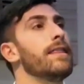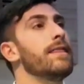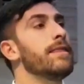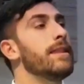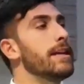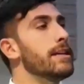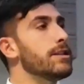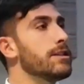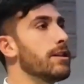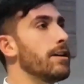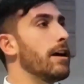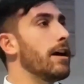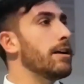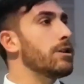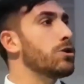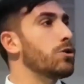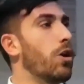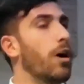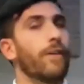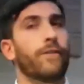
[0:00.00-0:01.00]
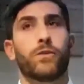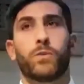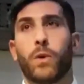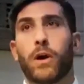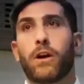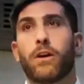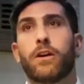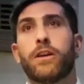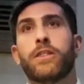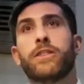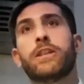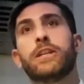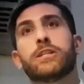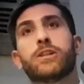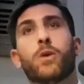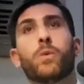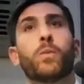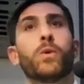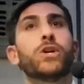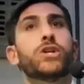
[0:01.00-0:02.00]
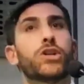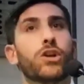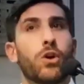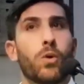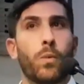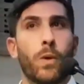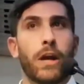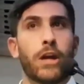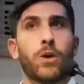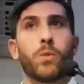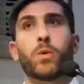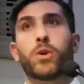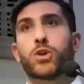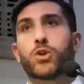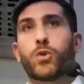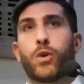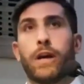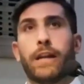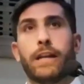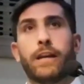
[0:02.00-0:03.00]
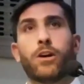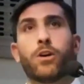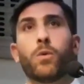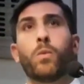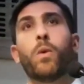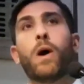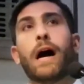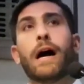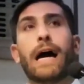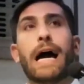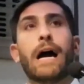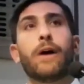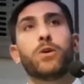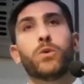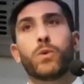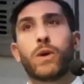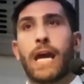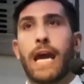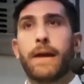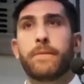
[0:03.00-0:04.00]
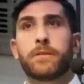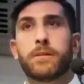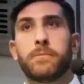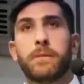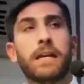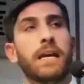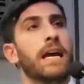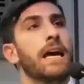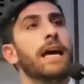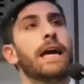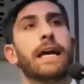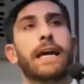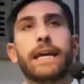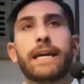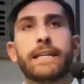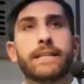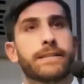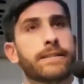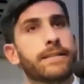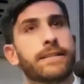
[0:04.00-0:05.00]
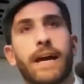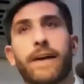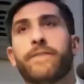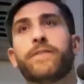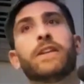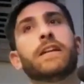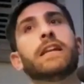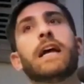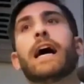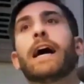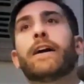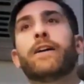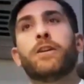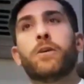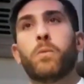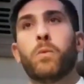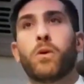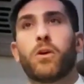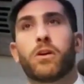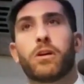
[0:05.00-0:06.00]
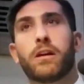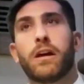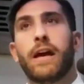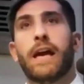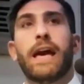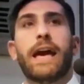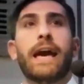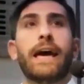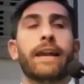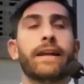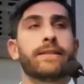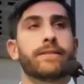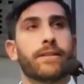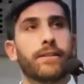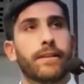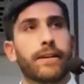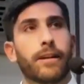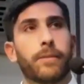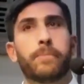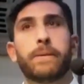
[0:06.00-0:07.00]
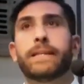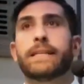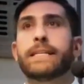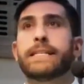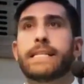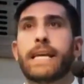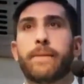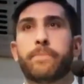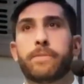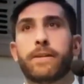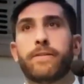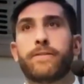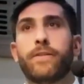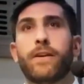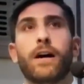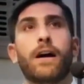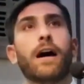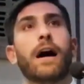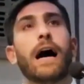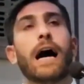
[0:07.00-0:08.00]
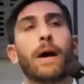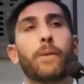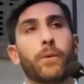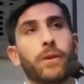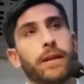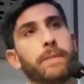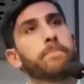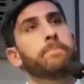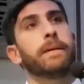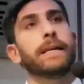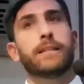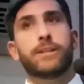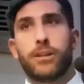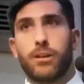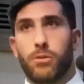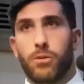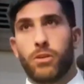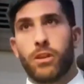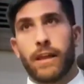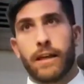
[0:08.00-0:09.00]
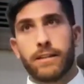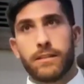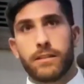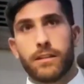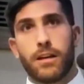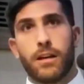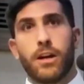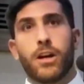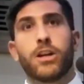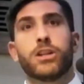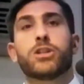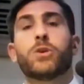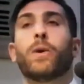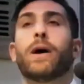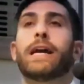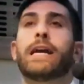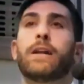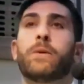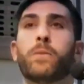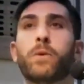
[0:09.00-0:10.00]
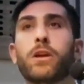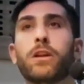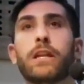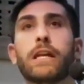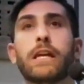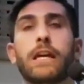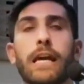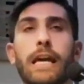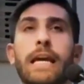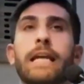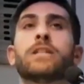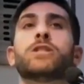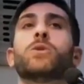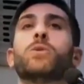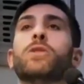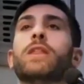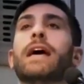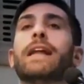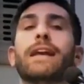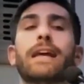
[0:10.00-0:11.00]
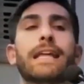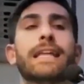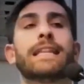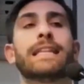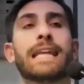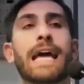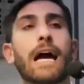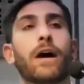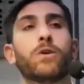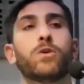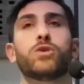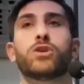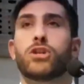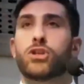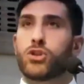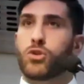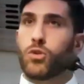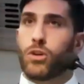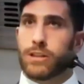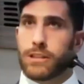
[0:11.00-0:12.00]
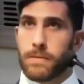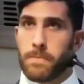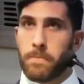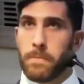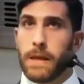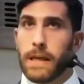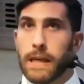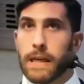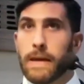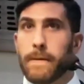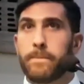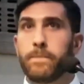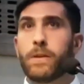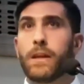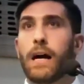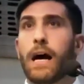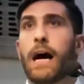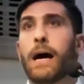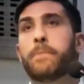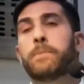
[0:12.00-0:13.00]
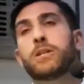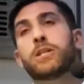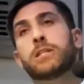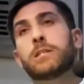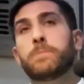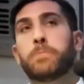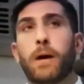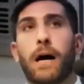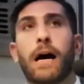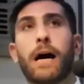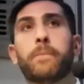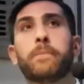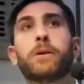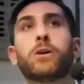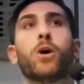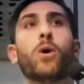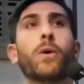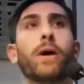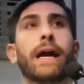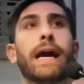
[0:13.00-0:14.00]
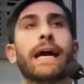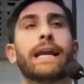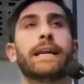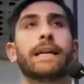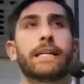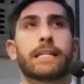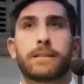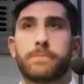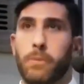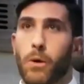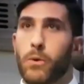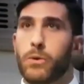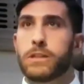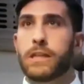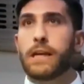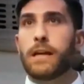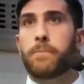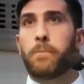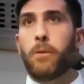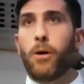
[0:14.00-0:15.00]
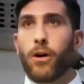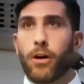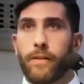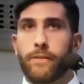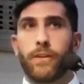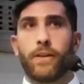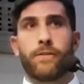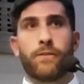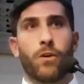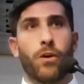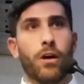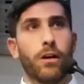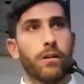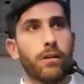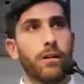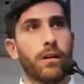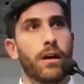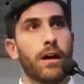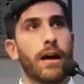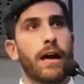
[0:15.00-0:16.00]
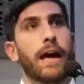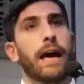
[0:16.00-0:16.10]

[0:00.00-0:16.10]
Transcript: This software, this original way you were trading or why, how you came to me is definitely not gonna work, and it's a little bit deceptive. I will admit to you this, so I can really, and so that now you should trust me I'm, I'm going ahead and exposing part of the fraud.